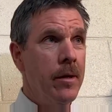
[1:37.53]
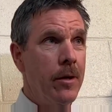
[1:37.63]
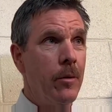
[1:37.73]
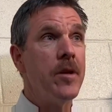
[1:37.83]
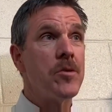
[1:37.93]

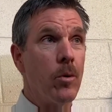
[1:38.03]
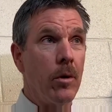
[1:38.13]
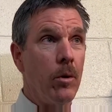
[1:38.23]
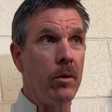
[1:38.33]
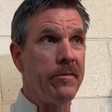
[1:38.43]
You know, they score
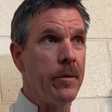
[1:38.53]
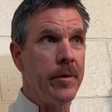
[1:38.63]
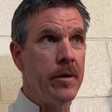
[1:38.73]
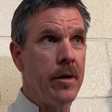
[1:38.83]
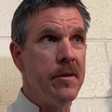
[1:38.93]
a goal from
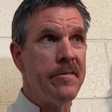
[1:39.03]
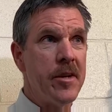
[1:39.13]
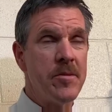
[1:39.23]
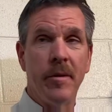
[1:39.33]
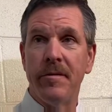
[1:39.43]
a
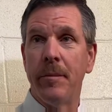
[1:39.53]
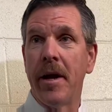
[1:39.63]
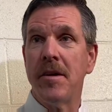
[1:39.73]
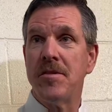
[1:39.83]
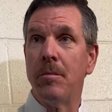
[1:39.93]
defenseman from
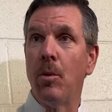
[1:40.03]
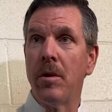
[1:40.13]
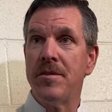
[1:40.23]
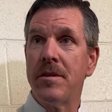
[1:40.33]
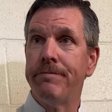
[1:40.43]
against the
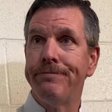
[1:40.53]
boards.